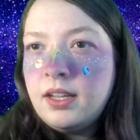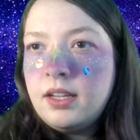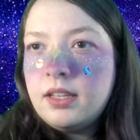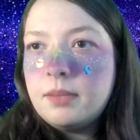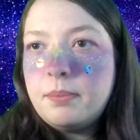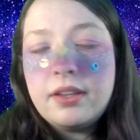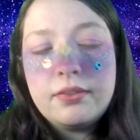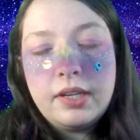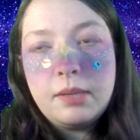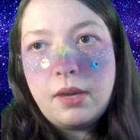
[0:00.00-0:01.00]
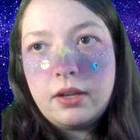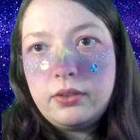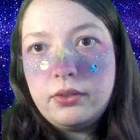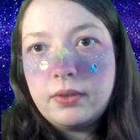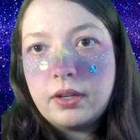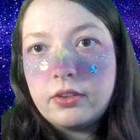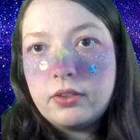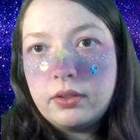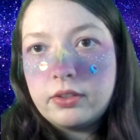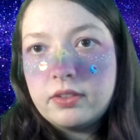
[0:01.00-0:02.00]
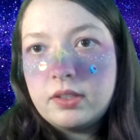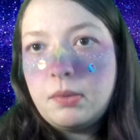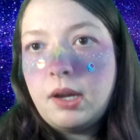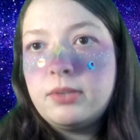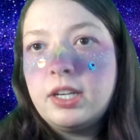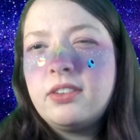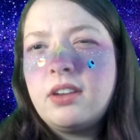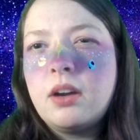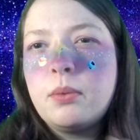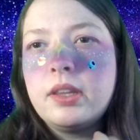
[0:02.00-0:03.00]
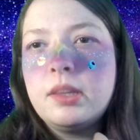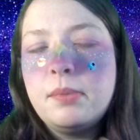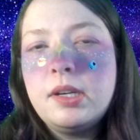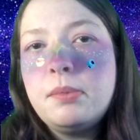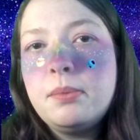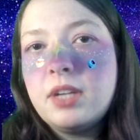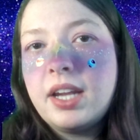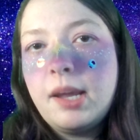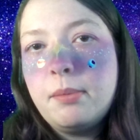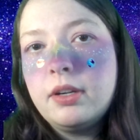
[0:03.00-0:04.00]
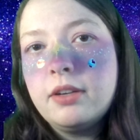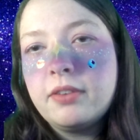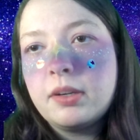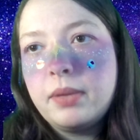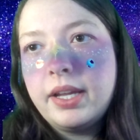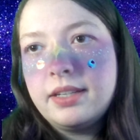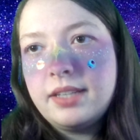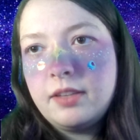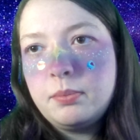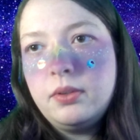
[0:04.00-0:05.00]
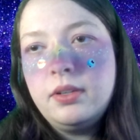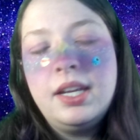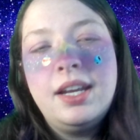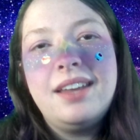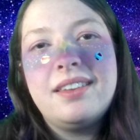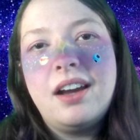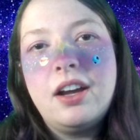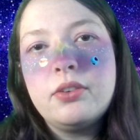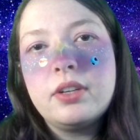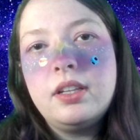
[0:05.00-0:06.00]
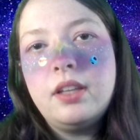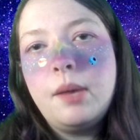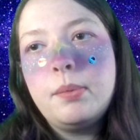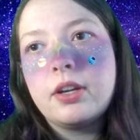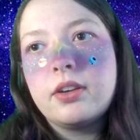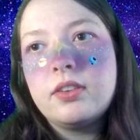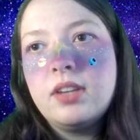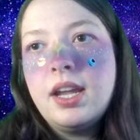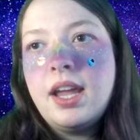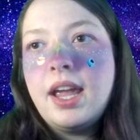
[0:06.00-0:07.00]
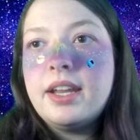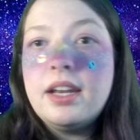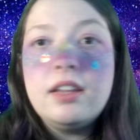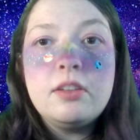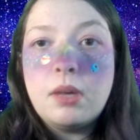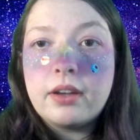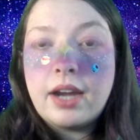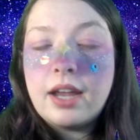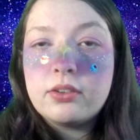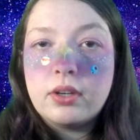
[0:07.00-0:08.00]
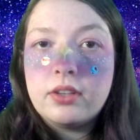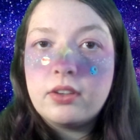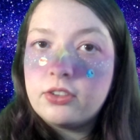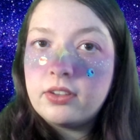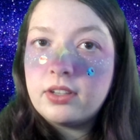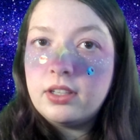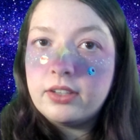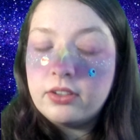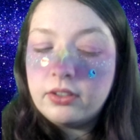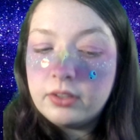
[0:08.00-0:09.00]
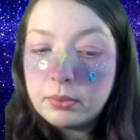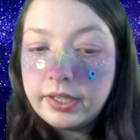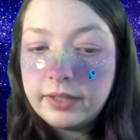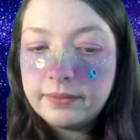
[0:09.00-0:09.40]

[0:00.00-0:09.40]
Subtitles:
The best fitting models for our solar system objects are where the minimum diameter for a planetesimal is 100 kilometers, and any smaller asteroids are just collisional debris.